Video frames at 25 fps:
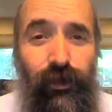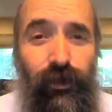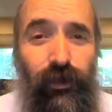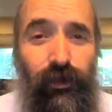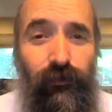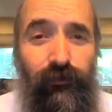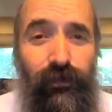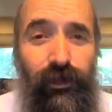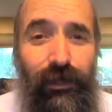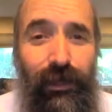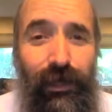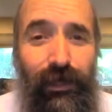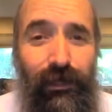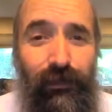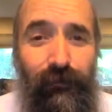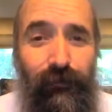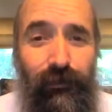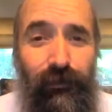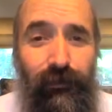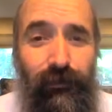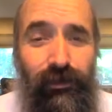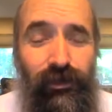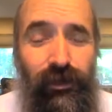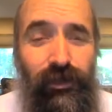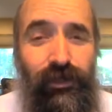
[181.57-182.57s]
off the
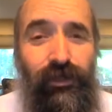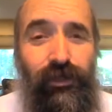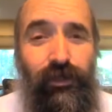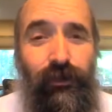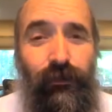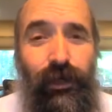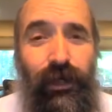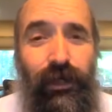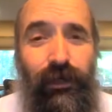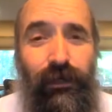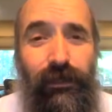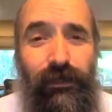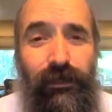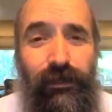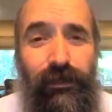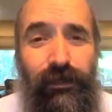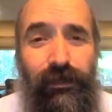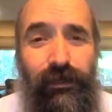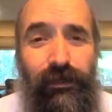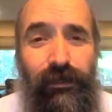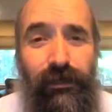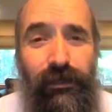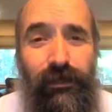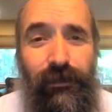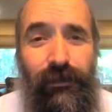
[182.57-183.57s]
animal, just the way it
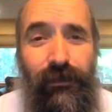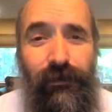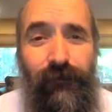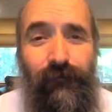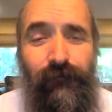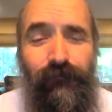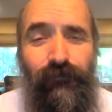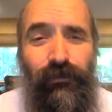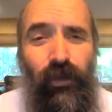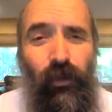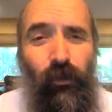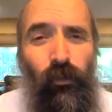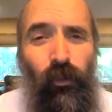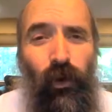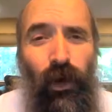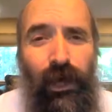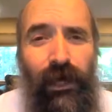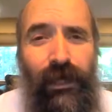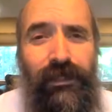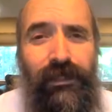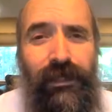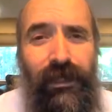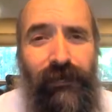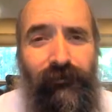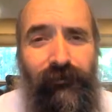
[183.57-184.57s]
is. Why
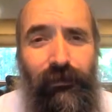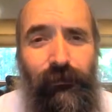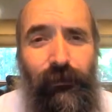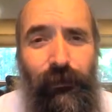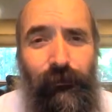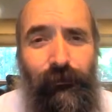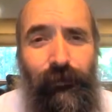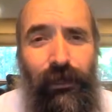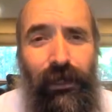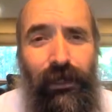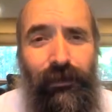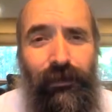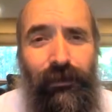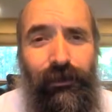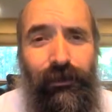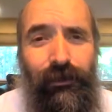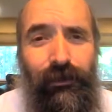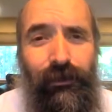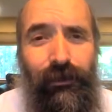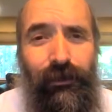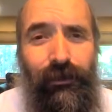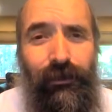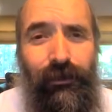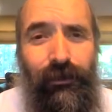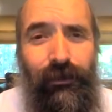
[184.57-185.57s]
does that have to be bent?
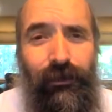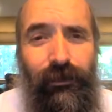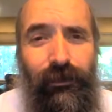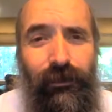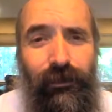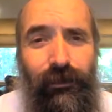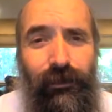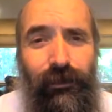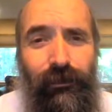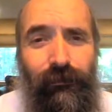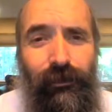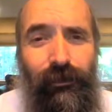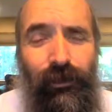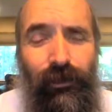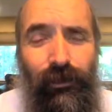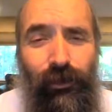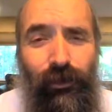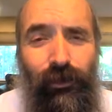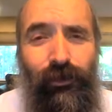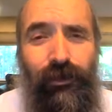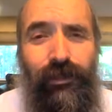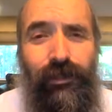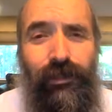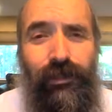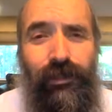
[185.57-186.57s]

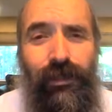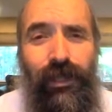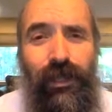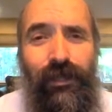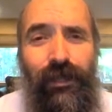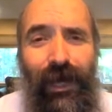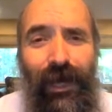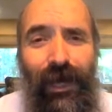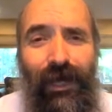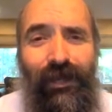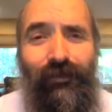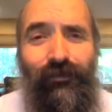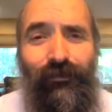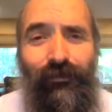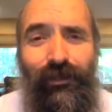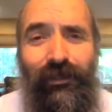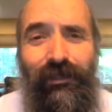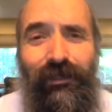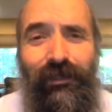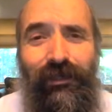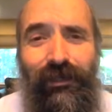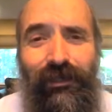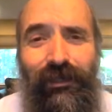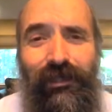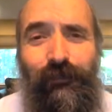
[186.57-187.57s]
Because that
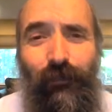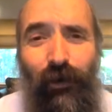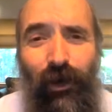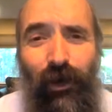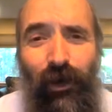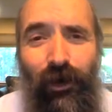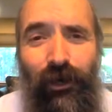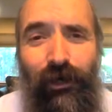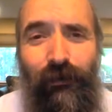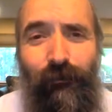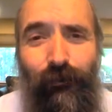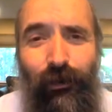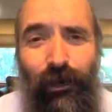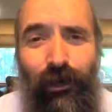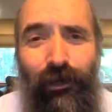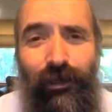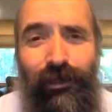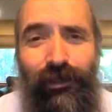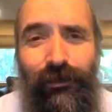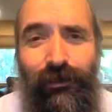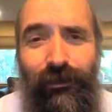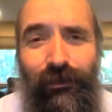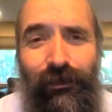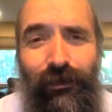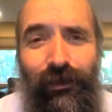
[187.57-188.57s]
really is part and
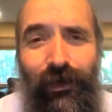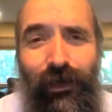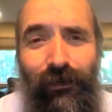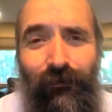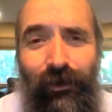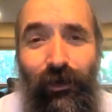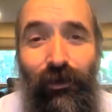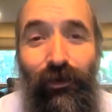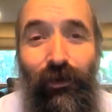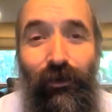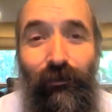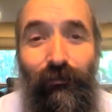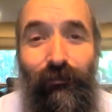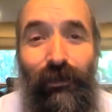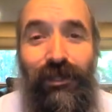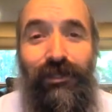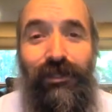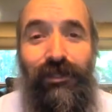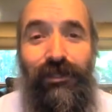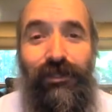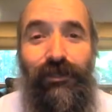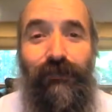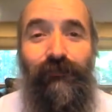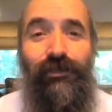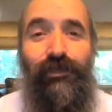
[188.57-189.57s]
parcel of the whole
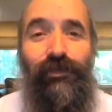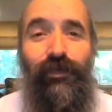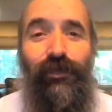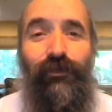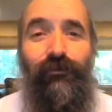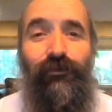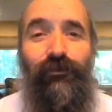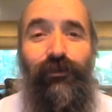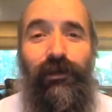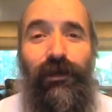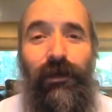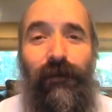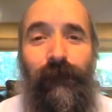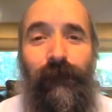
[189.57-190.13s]
message of the shofar.